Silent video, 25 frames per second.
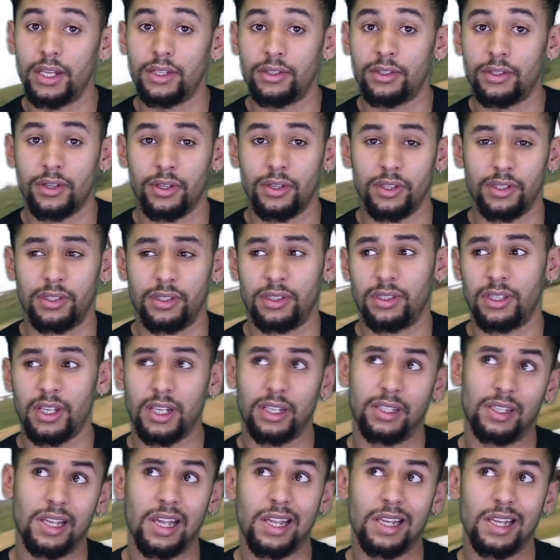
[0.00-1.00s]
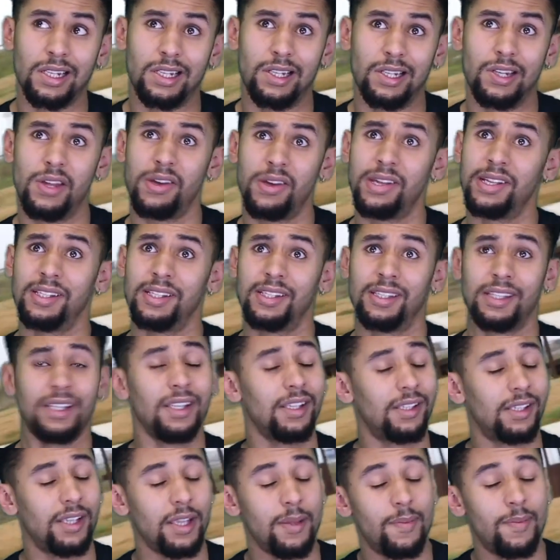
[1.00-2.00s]
and it's got a
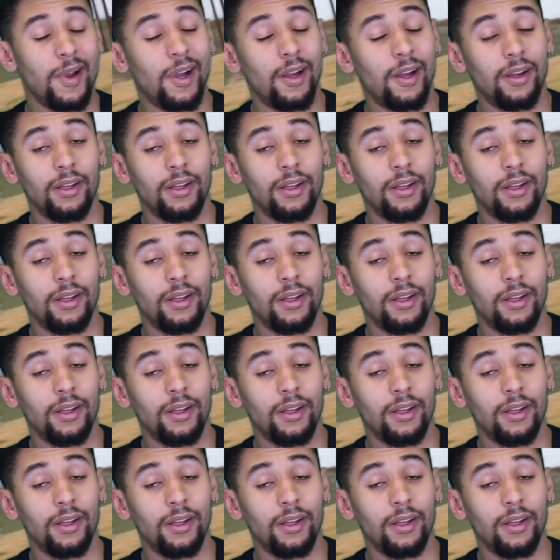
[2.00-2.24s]
689cc